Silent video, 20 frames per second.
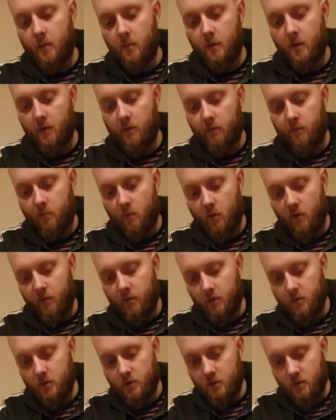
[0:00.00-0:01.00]
For more
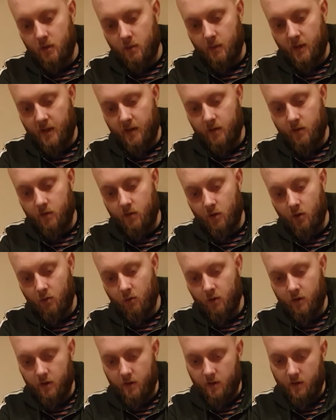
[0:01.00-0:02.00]
fusions, I play 2
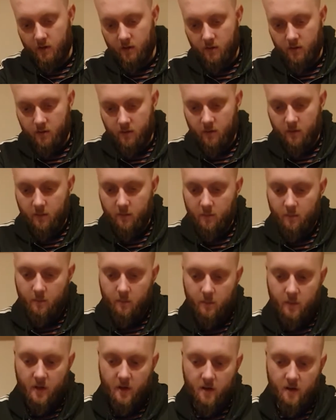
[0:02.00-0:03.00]
Titan.
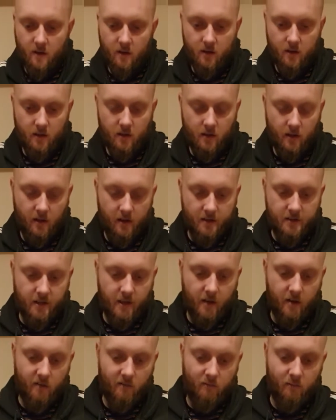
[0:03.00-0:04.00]
Because like I
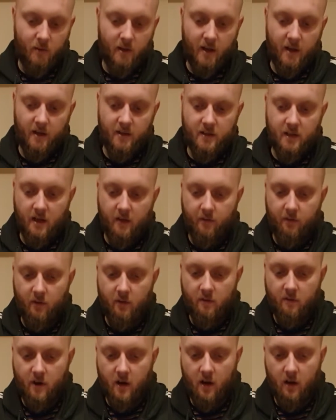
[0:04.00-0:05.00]
said, I've been playing this deck for
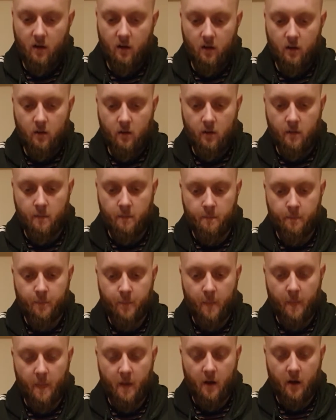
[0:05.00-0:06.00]
a very long time.
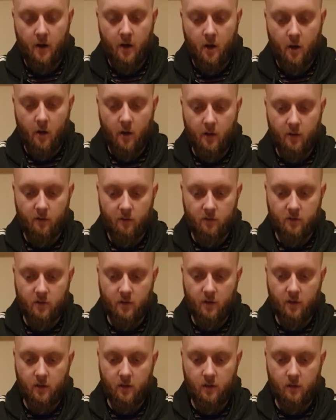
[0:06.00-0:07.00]
I know how to
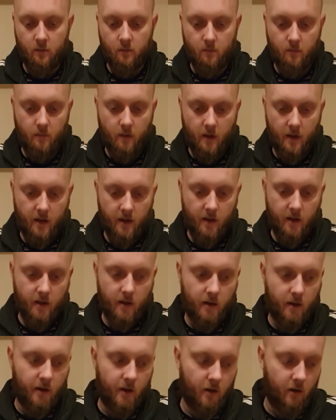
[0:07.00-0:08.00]
recycle.
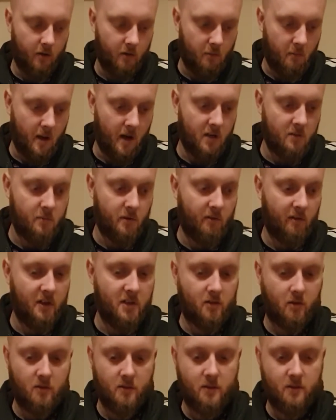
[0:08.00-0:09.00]
I know how to manage my
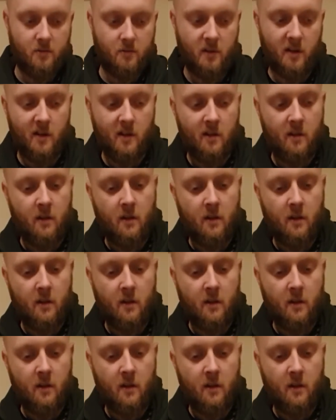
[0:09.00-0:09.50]
resources well.